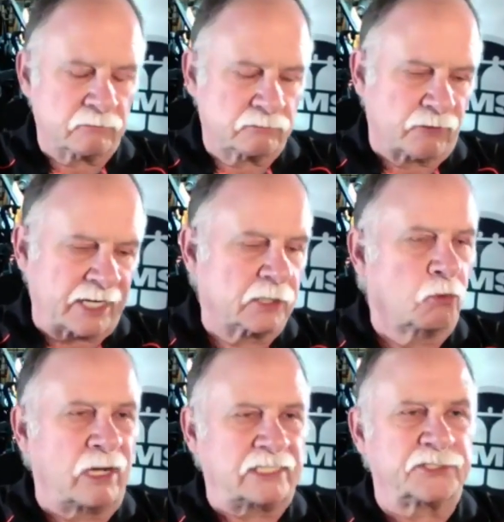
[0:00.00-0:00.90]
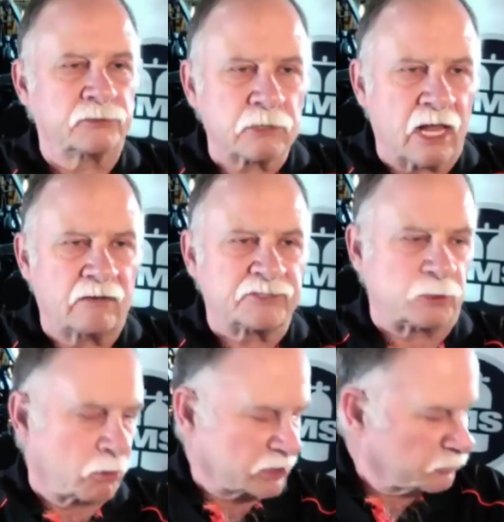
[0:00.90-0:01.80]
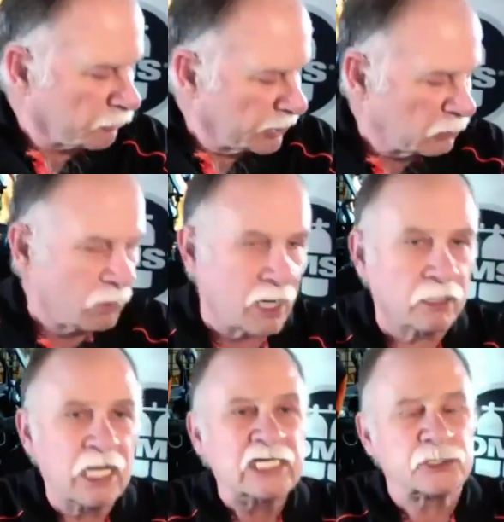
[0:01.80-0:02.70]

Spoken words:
regular wetsuit gloves, it works pretty well.